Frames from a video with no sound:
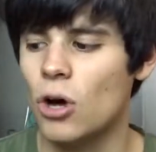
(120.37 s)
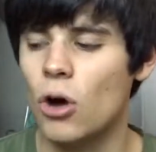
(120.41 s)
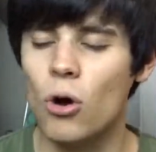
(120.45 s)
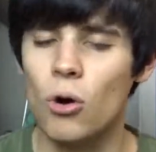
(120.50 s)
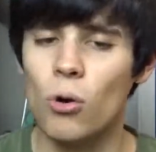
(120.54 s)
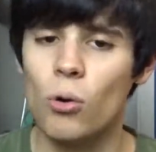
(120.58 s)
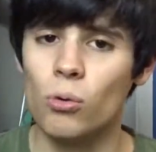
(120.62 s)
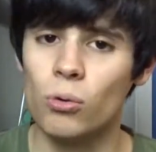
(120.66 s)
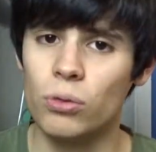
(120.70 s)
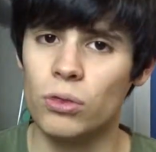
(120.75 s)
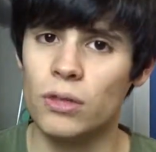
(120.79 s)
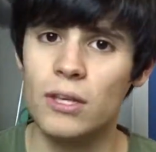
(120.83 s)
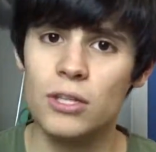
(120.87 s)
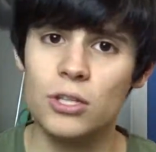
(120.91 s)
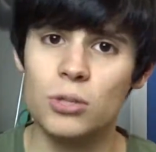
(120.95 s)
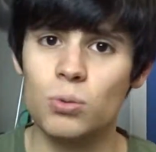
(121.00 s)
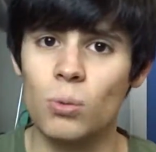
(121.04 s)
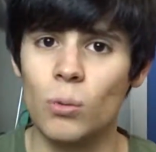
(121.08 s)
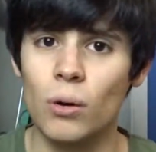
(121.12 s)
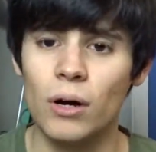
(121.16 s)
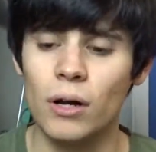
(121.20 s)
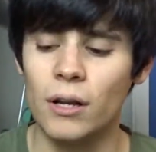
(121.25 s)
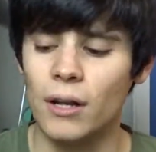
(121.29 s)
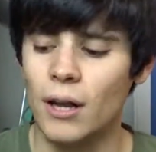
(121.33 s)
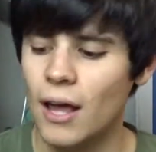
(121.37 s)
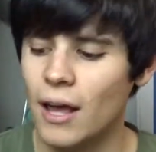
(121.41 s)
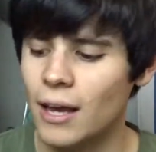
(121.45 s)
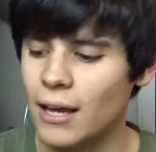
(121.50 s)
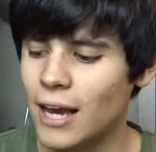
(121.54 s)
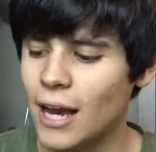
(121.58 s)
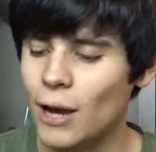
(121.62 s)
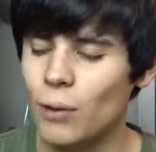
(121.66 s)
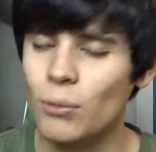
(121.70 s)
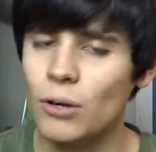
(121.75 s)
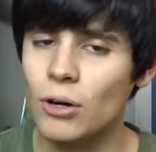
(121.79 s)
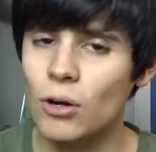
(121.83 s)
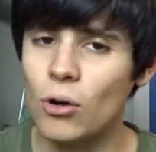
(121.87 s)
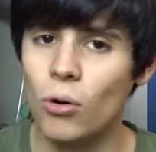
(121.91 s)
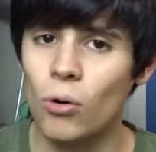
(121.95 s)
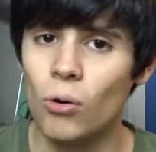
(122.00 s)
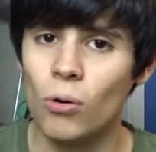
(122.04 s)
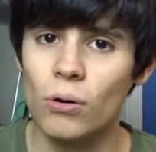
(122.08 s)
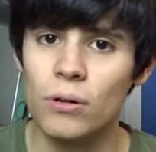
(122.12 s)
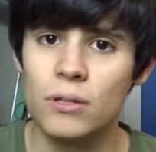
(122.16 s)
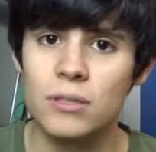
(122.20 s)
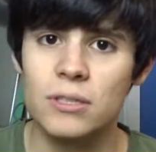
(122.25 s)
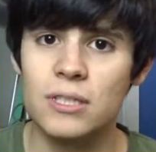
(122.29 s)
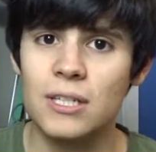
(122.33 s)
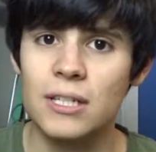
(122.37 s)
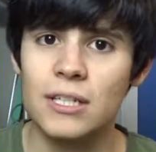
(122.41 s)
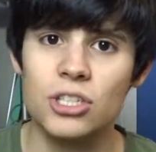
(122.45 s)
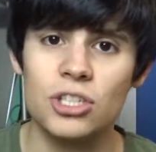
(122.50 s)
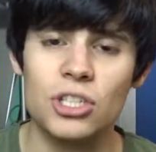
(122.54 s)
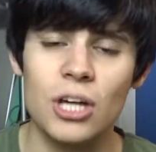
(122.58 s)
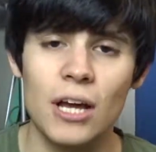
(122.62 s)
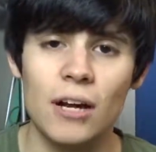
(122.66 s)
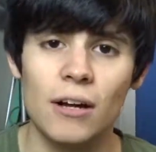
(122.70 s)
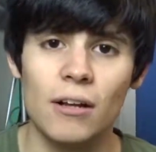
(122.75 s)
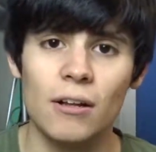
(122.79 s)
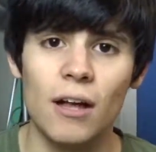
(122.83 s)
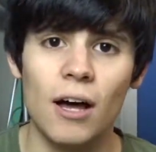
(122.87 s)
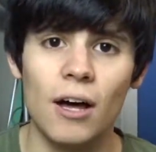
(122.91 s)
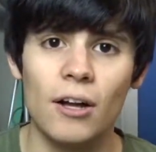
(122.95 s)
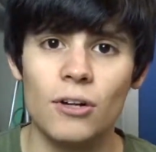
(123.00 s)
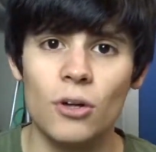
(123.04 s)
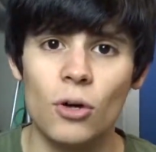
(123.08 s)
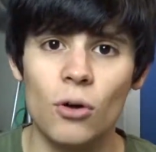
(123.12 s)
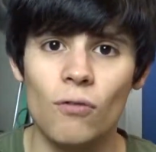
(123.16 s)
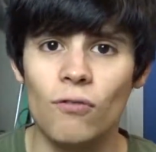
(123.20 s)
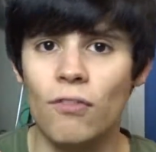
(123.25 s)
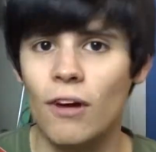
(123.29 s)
oh, this one can record 6-channel audio,